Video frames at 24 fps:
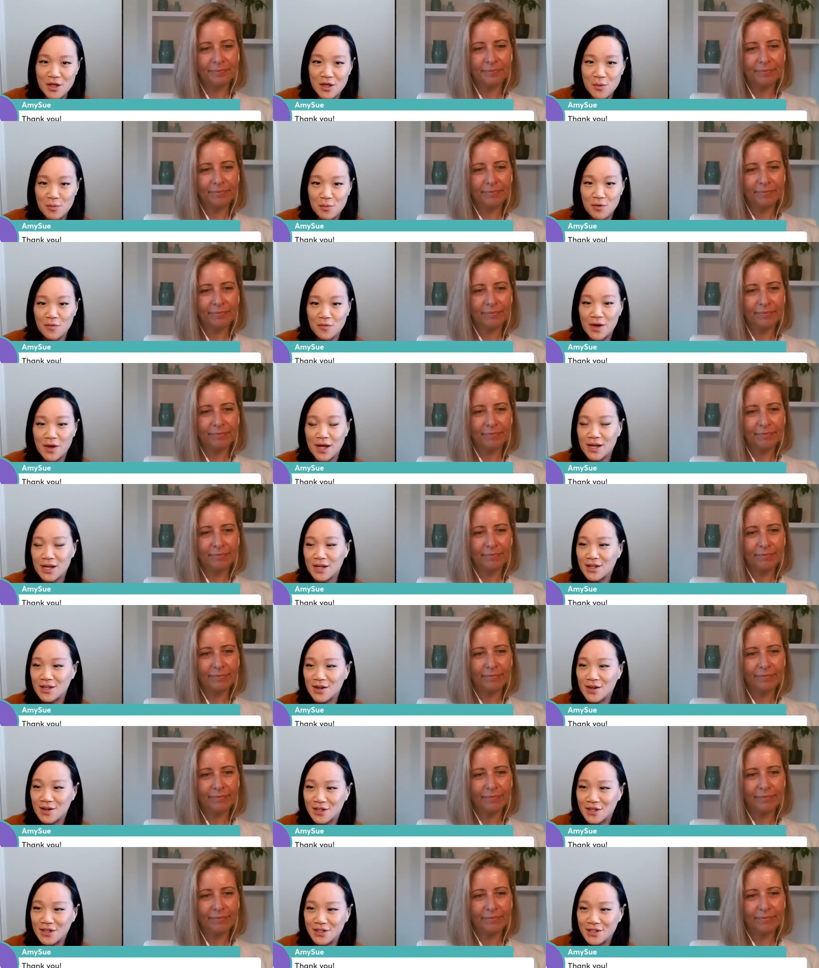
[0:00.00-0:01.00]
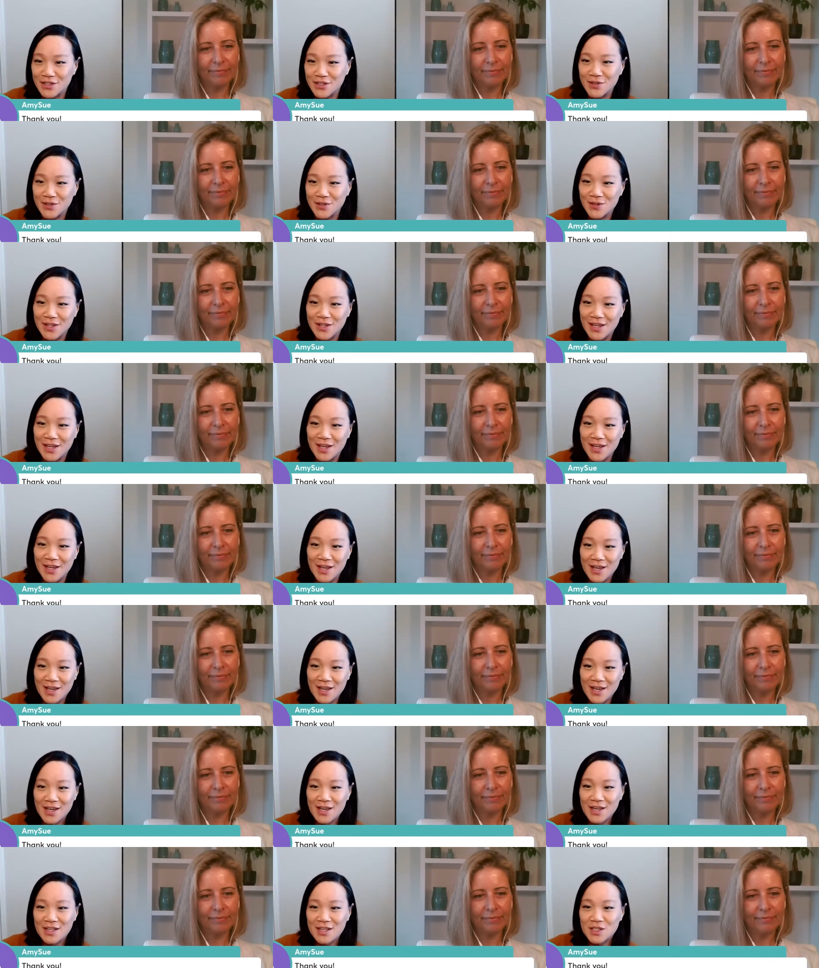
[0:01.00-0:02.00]
Speaker 1: you provided, Dr. Julie.
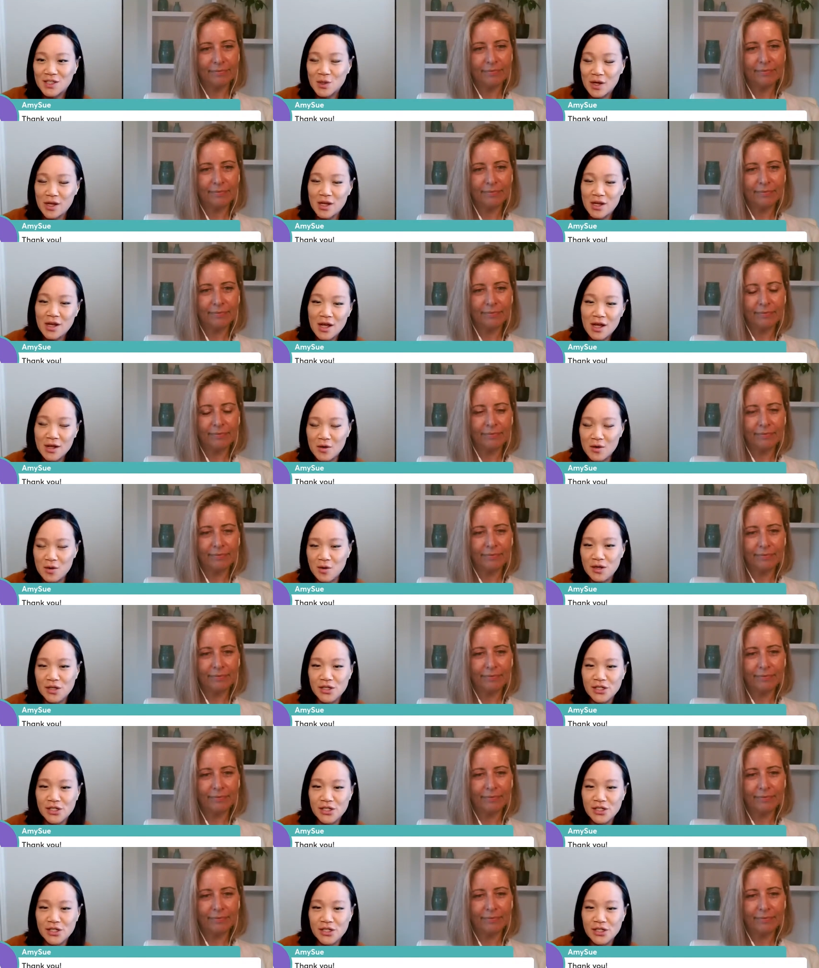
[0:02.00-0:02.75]
So I, I know you